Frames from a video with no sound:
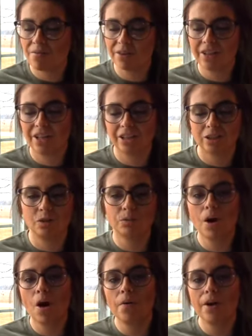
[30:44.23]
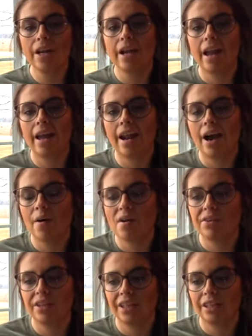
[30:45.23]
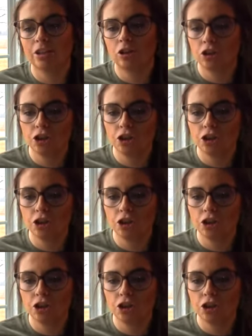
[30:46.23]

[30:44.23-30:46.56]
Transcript: everything is growing and how everything is